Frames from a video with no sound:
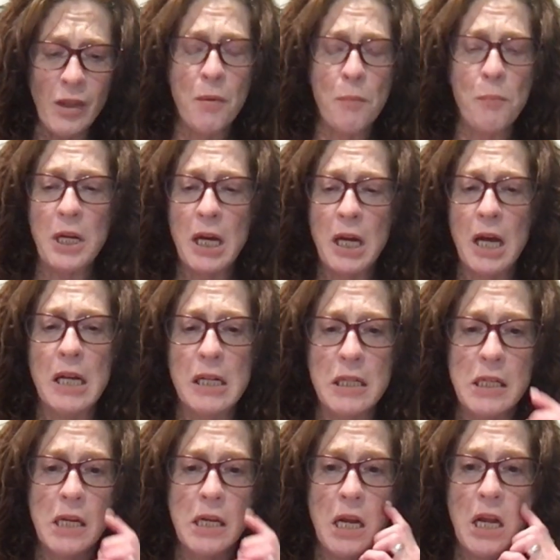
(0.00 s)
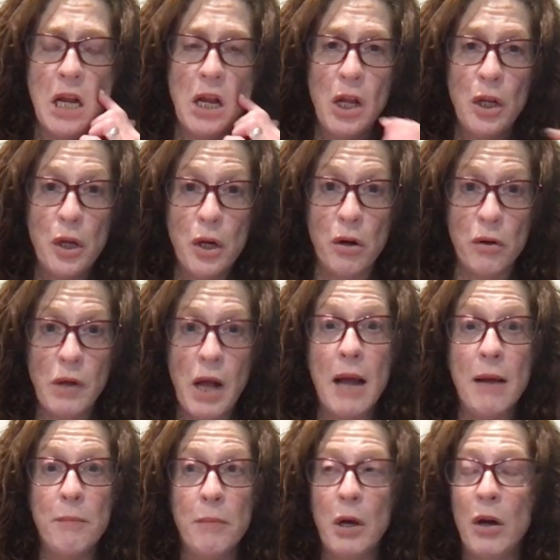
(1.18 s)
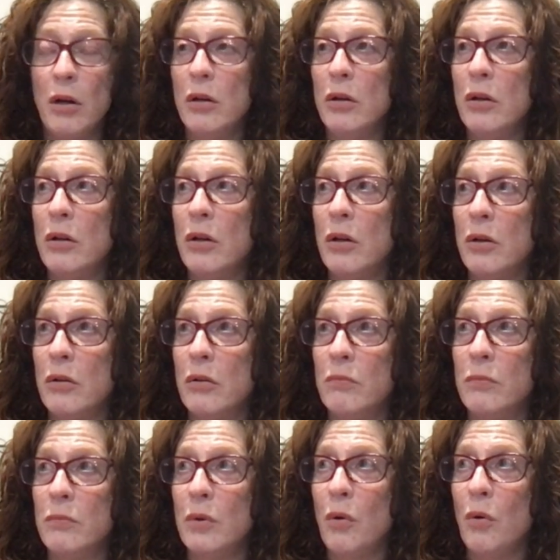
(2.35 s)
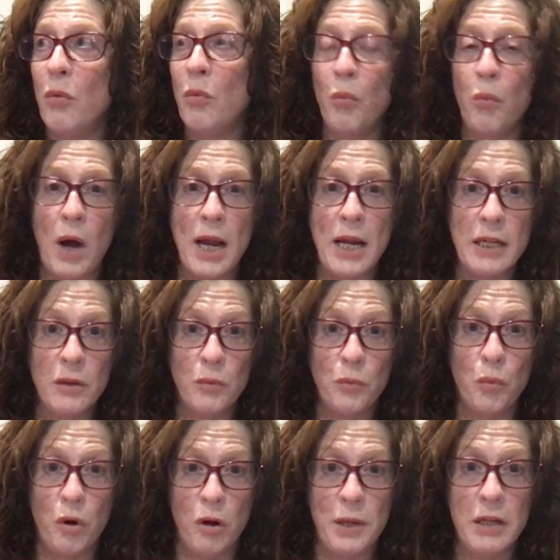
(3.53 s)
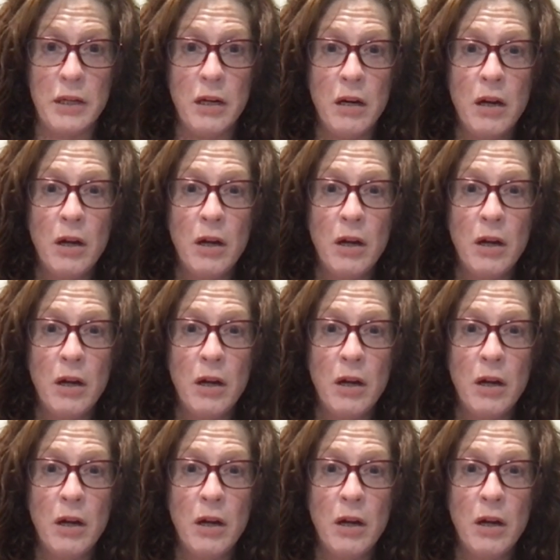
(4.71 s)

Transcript: because, I'm a white woman,